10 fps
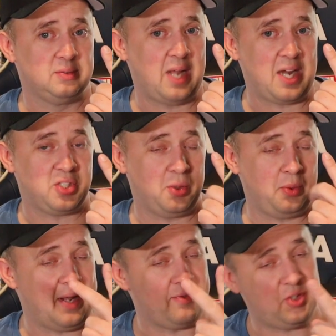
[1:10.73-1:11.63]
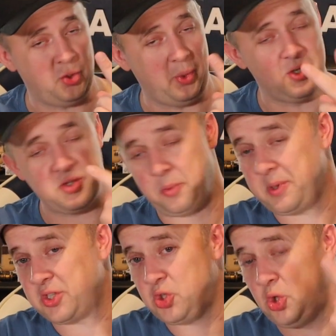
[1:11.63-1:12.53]
Actually, we have two winners, so we
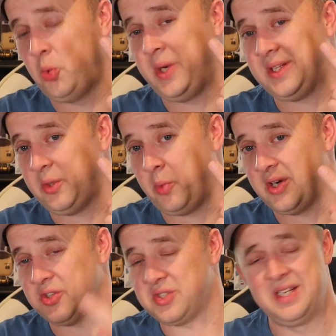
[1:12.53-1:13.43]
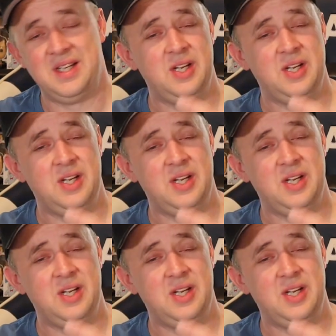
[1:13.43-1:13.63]
pick two weekly winners.